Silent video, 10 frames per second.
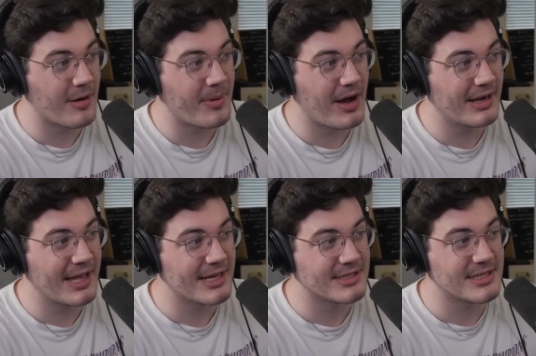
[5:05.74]
our
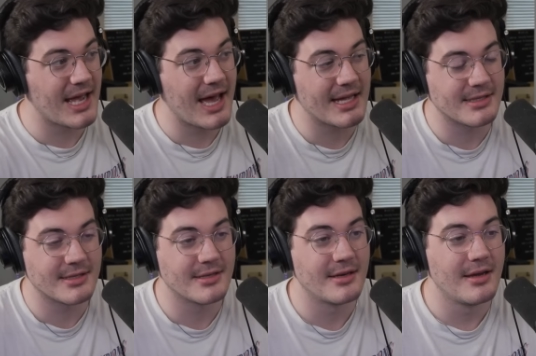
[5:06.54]
podcast
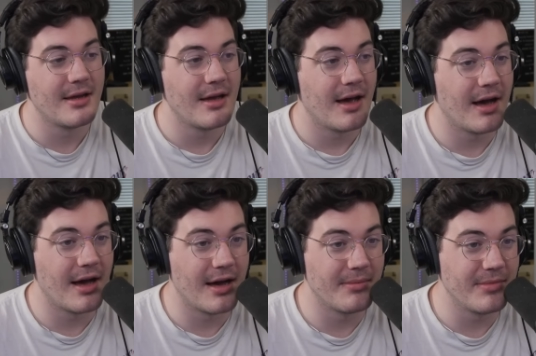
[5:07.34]
stats
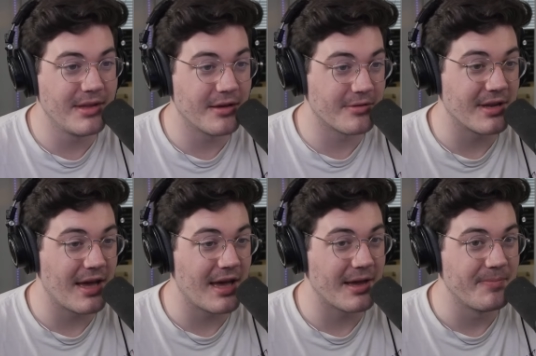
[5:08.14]
um, the other
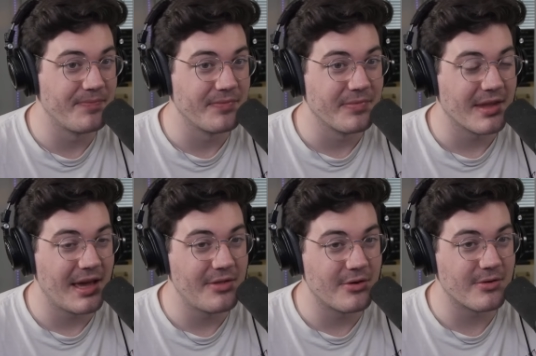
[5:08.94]
day,
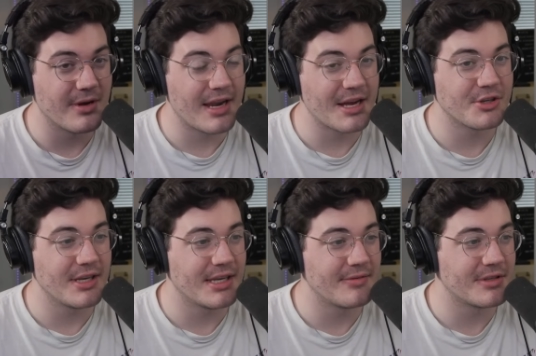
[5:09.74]
and there it
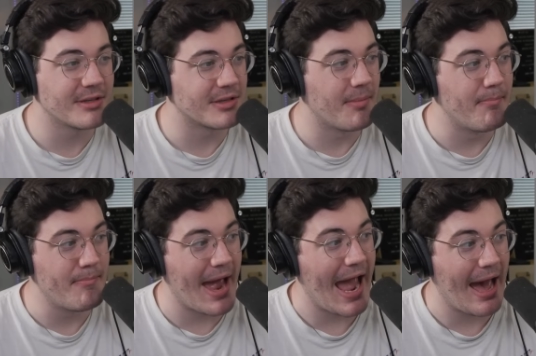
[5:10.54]
actually gives us a
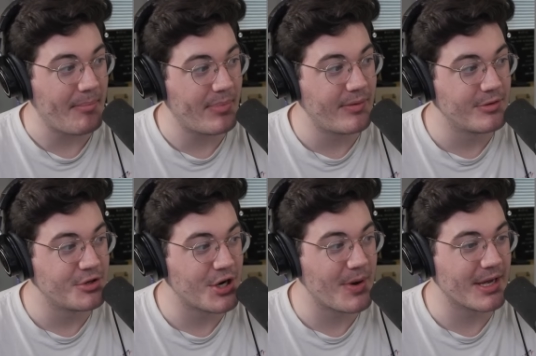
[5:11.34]
map
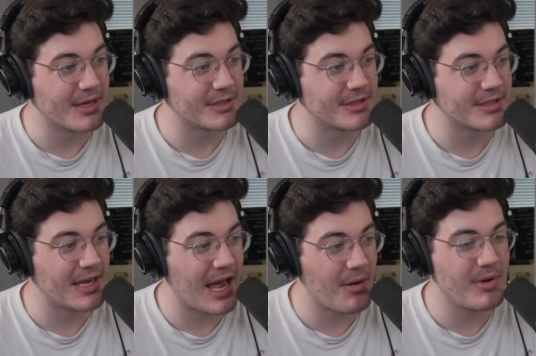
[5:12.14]
showing us
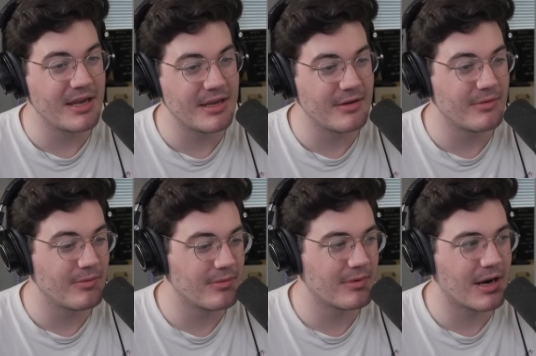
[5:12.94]
how many
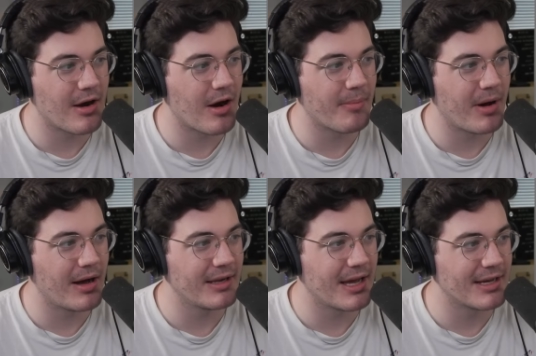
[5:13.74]
where our
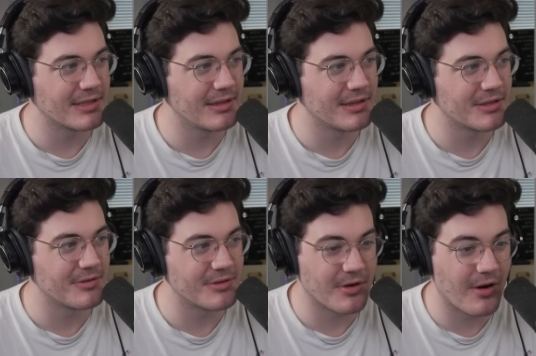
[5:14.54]
podcast
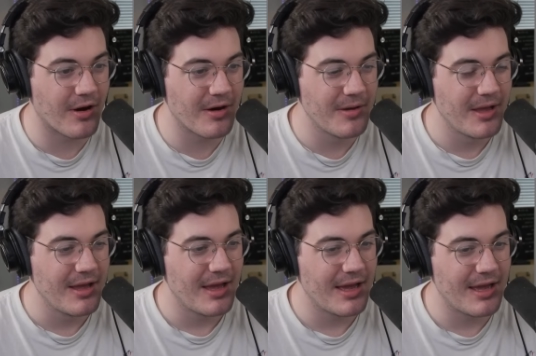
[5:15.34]
listeners are
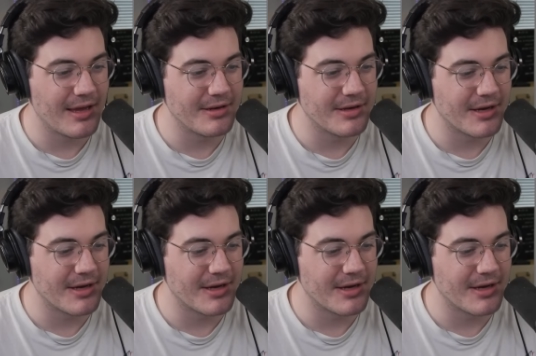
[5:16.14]
and